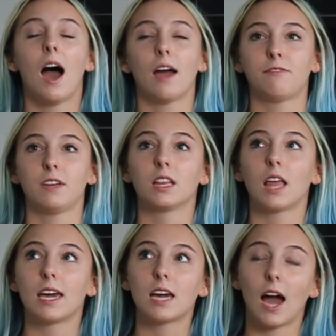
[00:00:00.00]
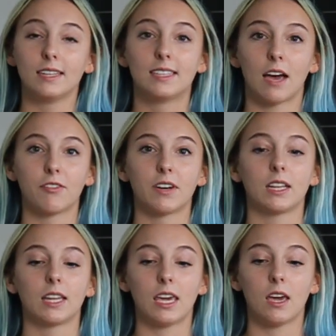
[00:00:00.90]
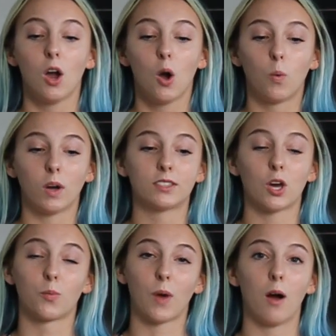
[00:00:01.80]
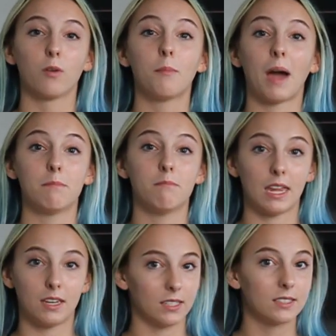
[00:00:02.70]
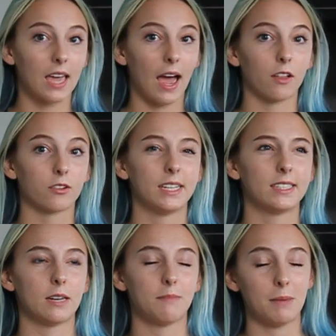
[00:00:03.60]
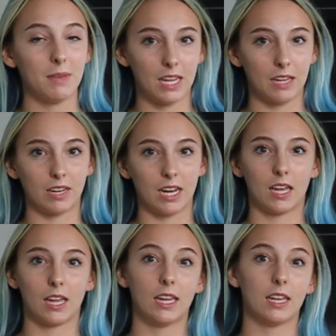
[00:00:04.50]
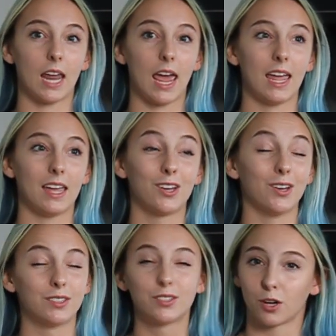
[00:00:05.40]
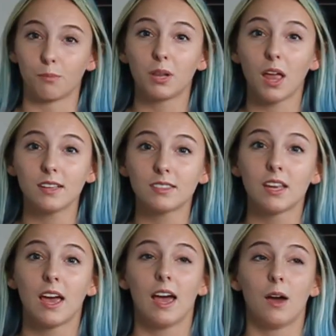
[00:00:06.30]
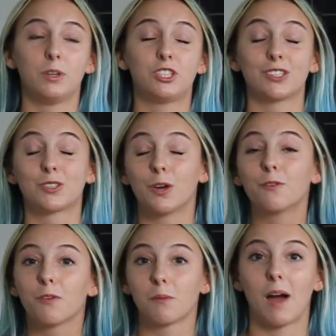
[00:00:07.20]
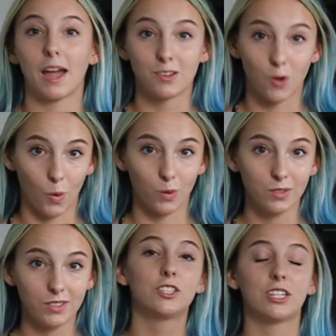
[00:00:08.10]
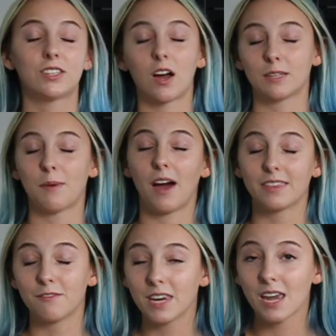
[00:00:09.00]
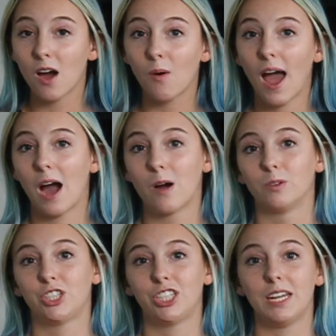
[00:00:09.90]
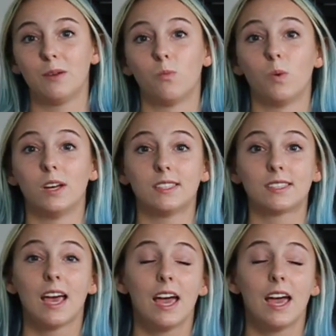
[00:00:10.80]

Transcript: I feel like I definitely was around my maintenance calories and maybe even in a good surplus, which is good for my goals. She talked about in the video how she was